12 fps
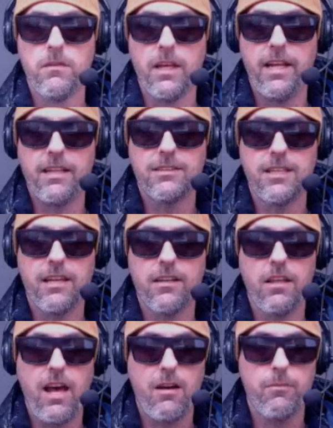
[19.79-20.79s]
And that's saying
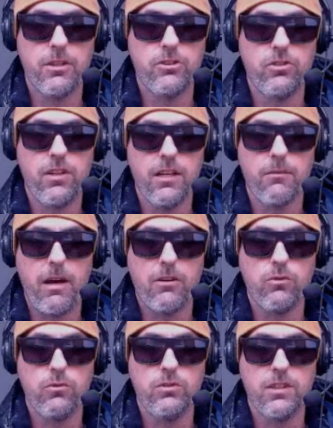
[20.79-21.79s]
a lot because you think about
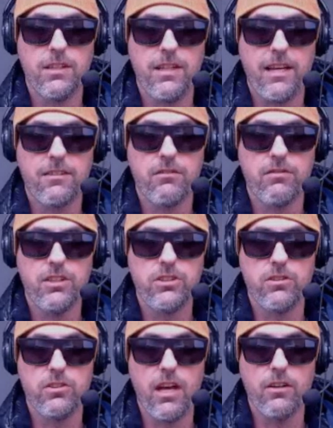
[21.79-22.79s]
who's in that
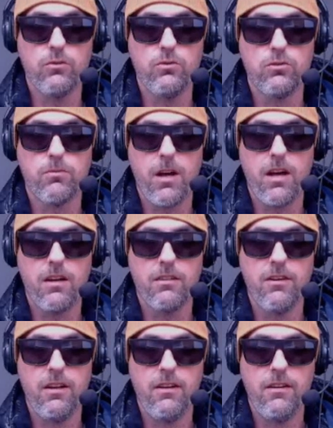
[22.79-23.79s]
division. You got
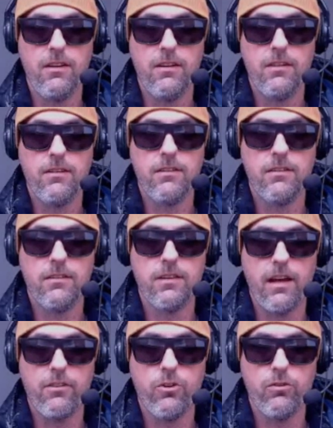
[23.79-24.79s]
Usman.
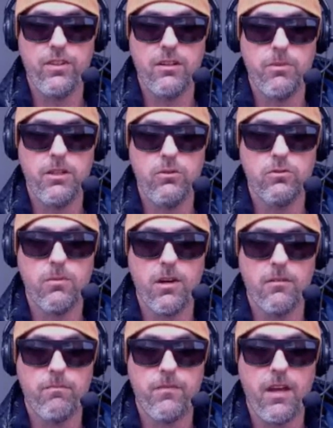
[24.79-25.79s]
I don't know if he can beat
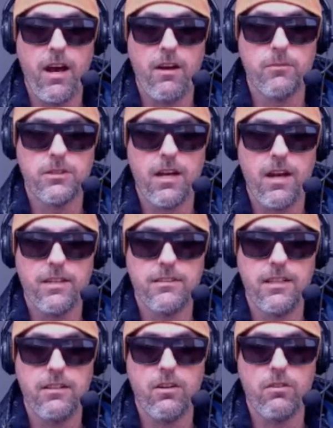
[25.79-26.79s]
Usman. Hamza, I
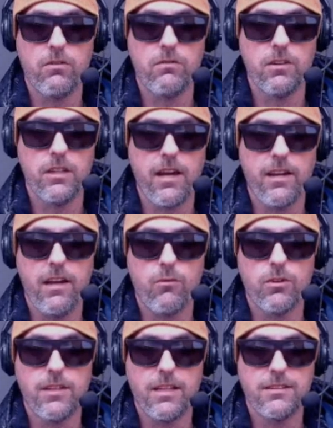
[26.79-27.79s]
say no. Leon
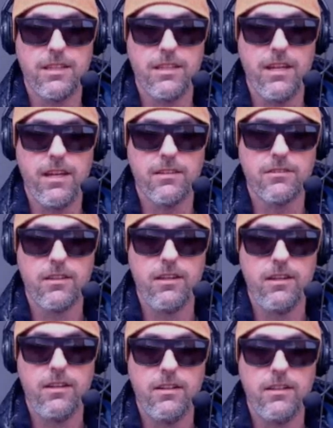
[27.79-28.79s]
Edwards, I say yes.
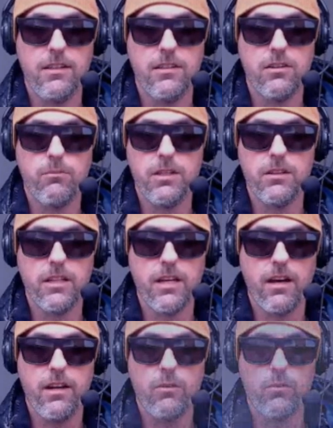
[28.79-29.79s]
He could beat Leon